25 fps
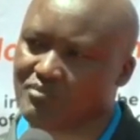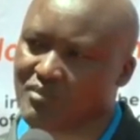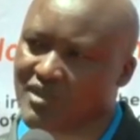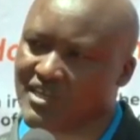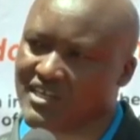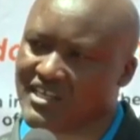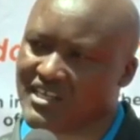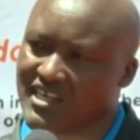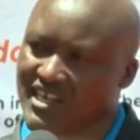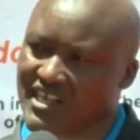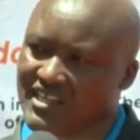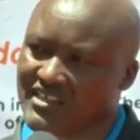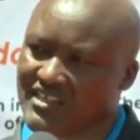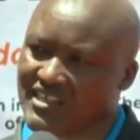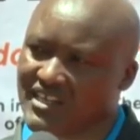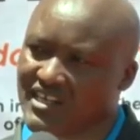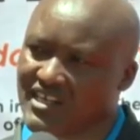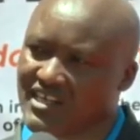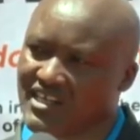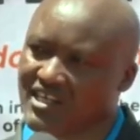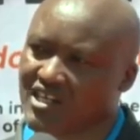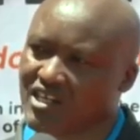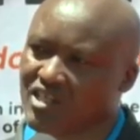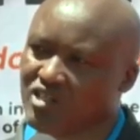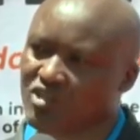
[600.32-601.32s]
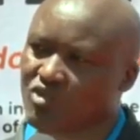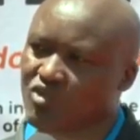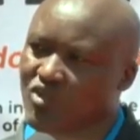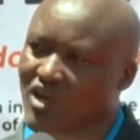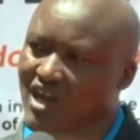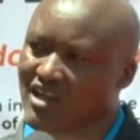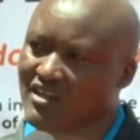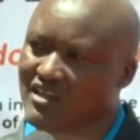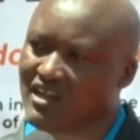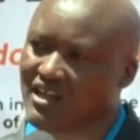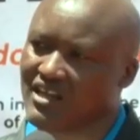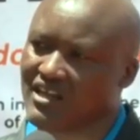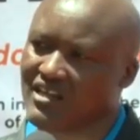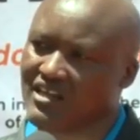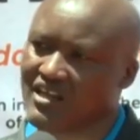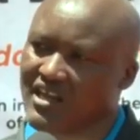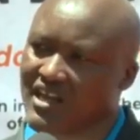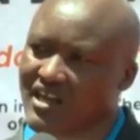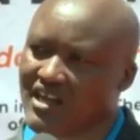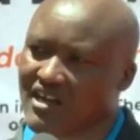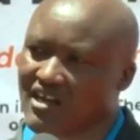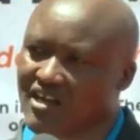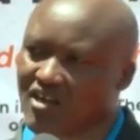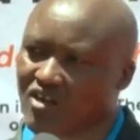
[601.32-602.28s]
8.83 to actually